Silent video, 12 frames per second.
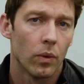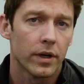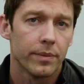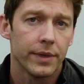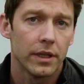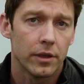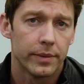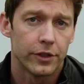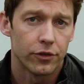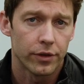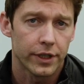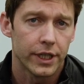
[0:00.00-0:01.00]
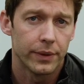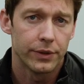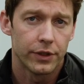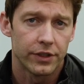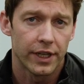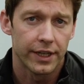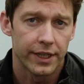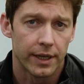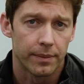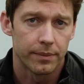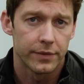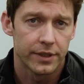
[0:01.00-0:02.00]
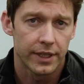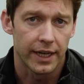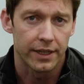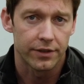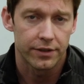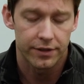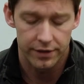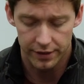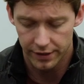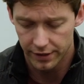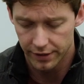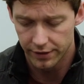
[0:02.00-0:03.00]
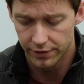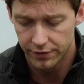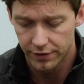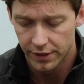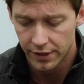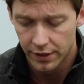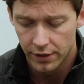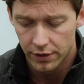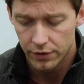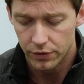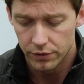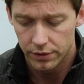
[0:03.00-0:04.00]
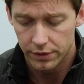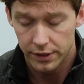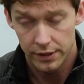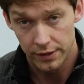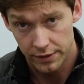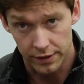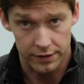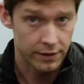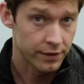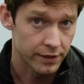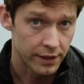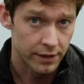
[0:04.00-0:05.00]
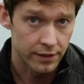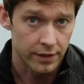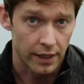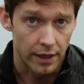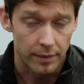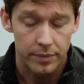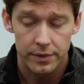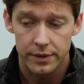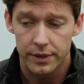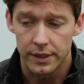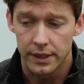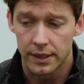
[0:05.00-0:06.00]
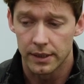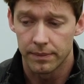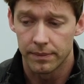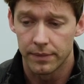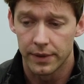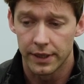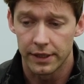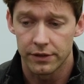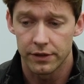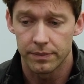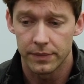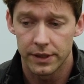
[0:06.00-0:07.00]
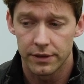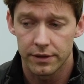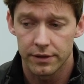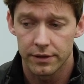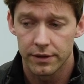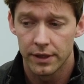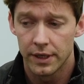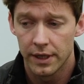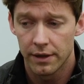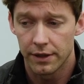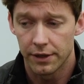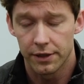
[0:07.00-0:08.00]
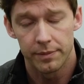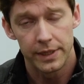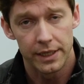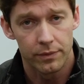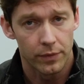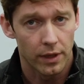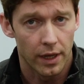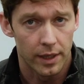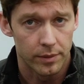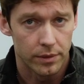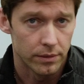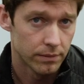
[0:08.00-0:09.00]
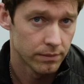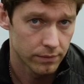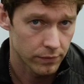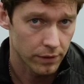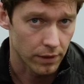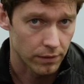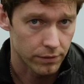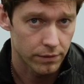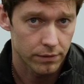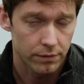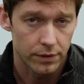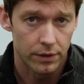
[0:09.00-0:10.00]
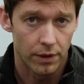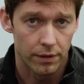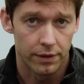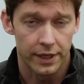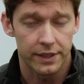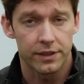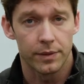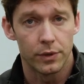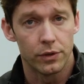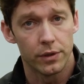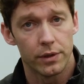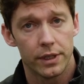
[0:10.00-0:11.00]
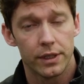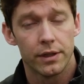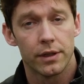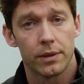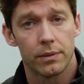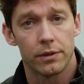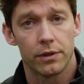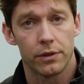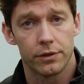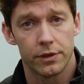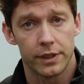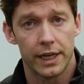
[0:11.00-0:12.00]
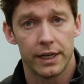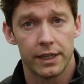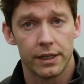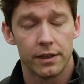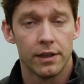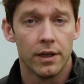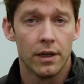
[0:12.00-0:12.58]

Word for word: What can be a little bit tricky when you're setting up tests is you do need consistency in the setup. Um, and that just means that you're going to be getting reliable results. You know that next time you do it, the results you're getting